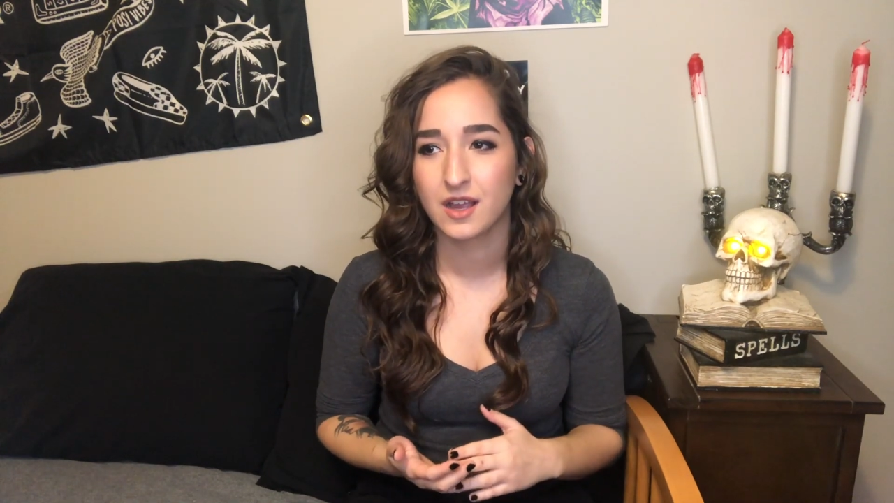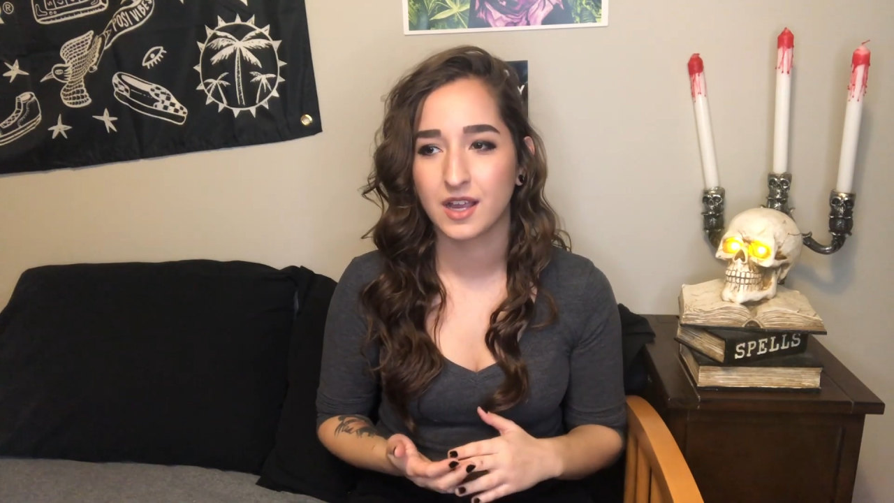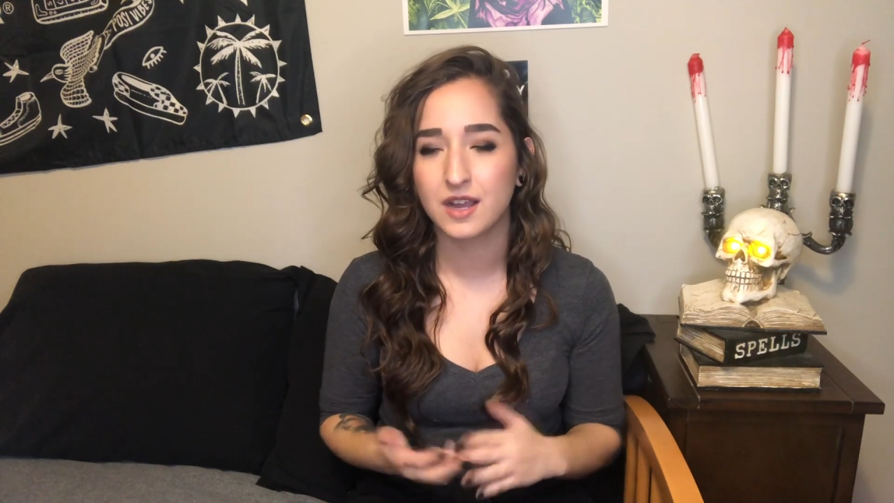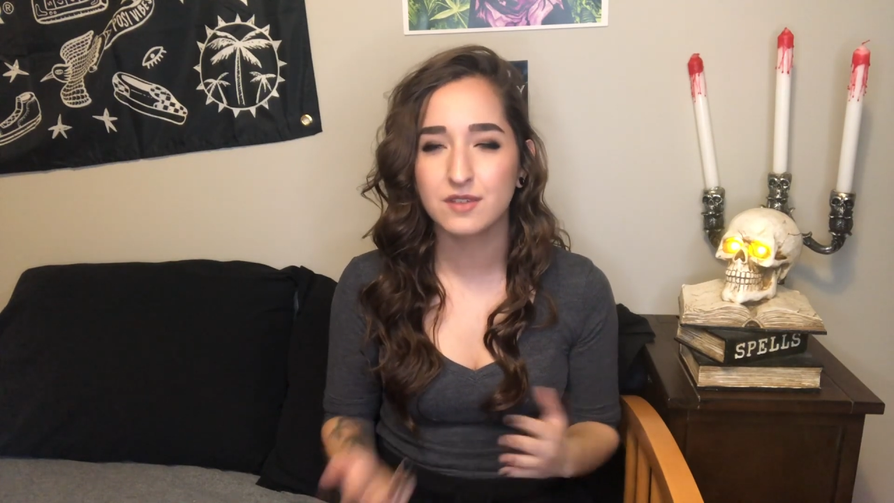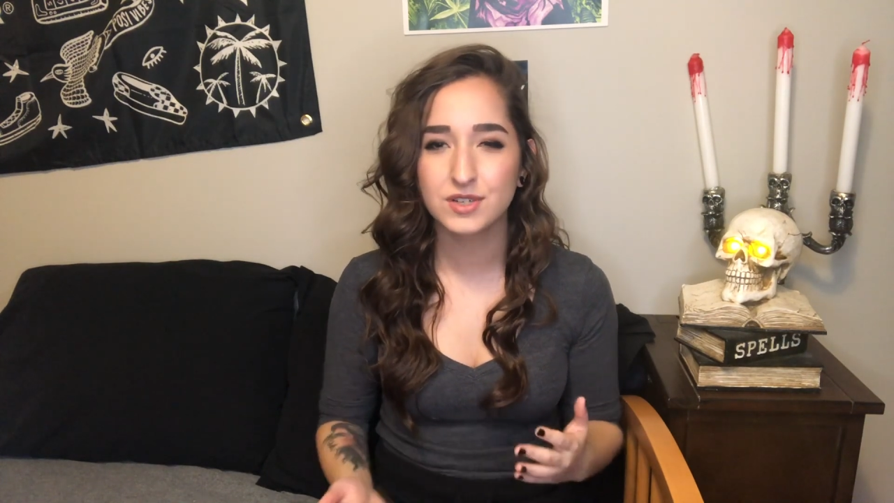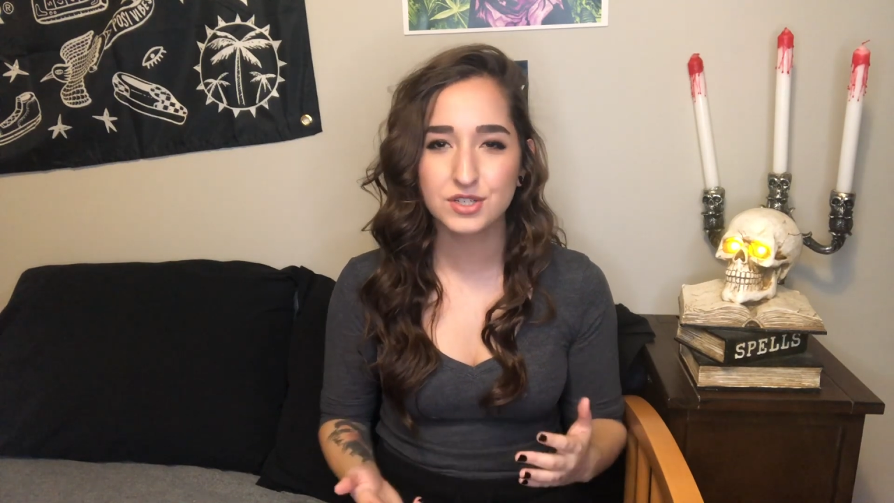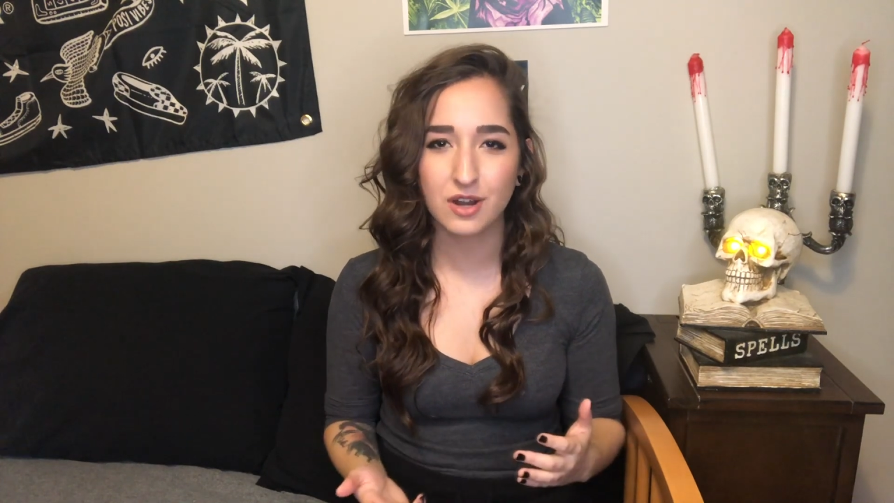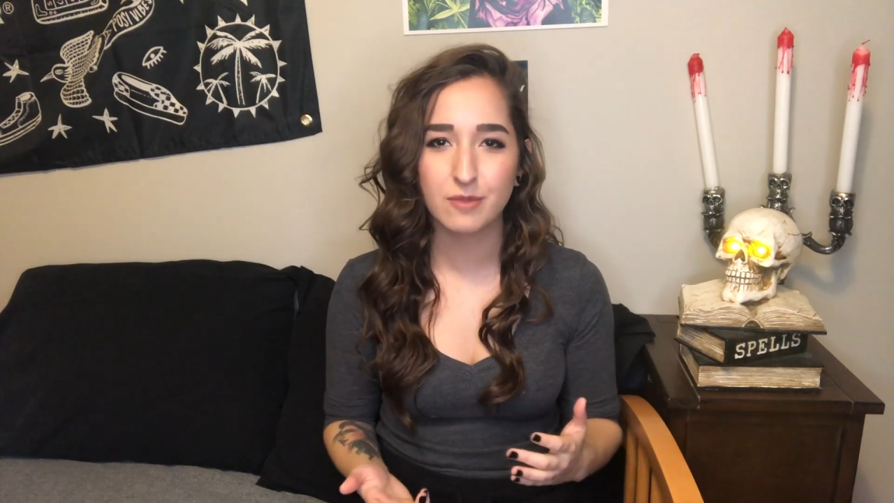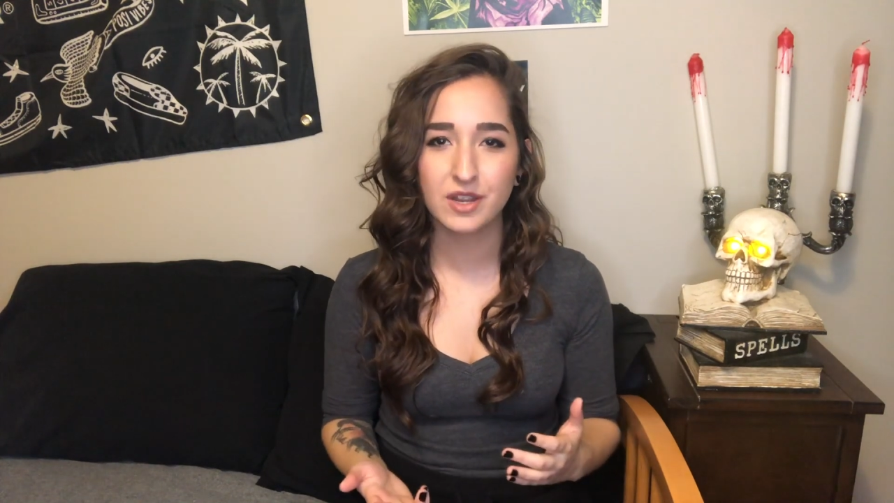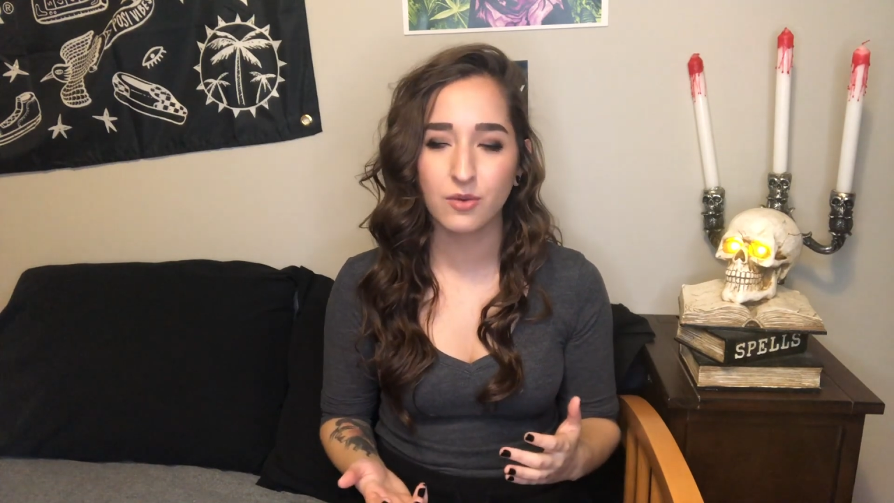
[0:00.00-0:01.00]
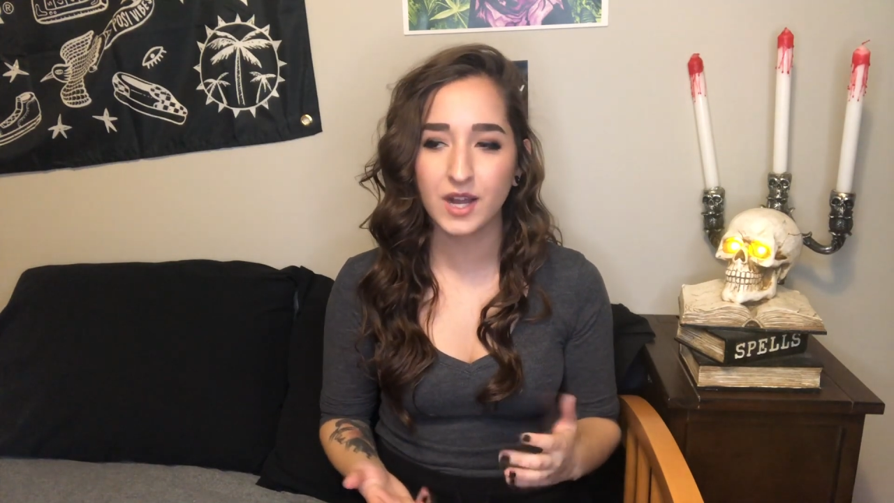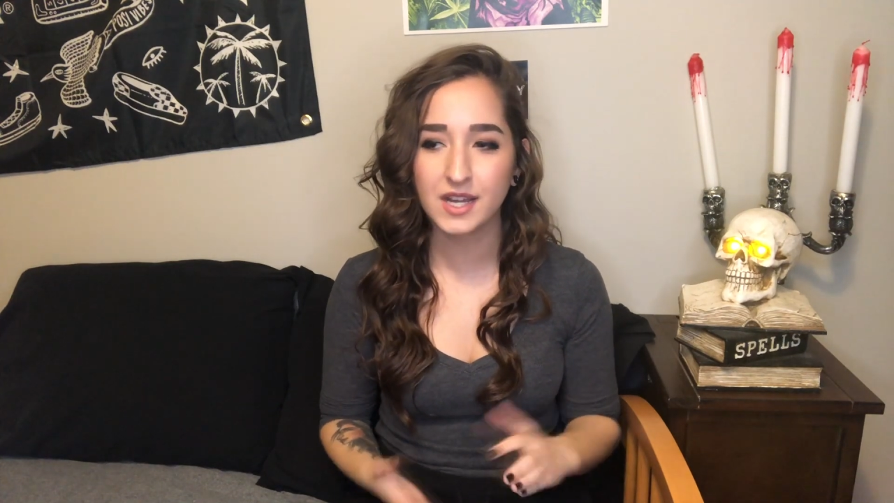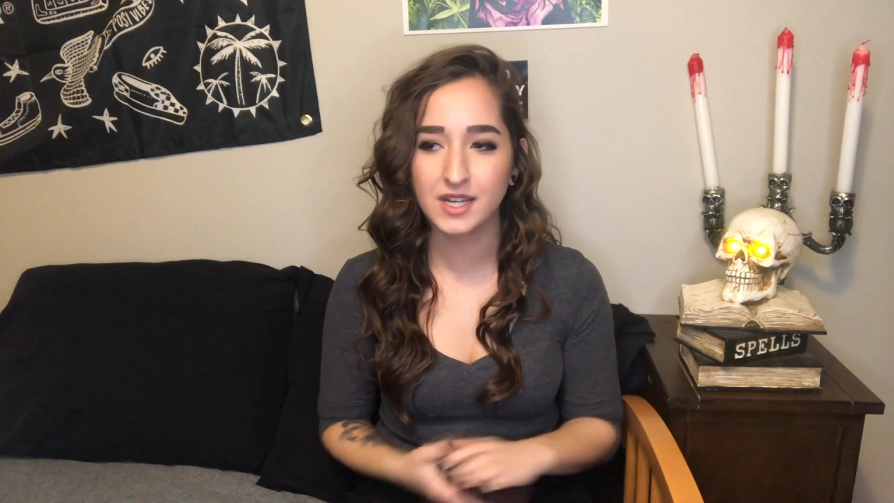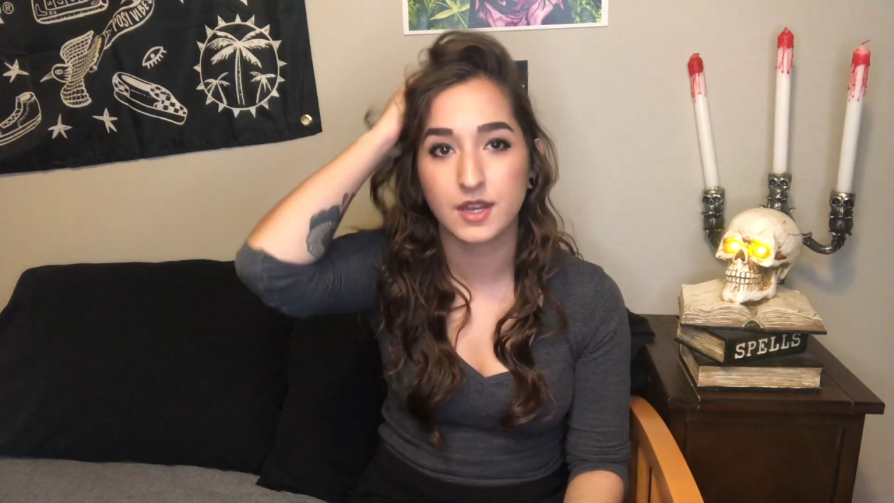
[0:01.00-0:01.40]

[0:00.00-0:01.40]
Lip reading: kind of a charming way.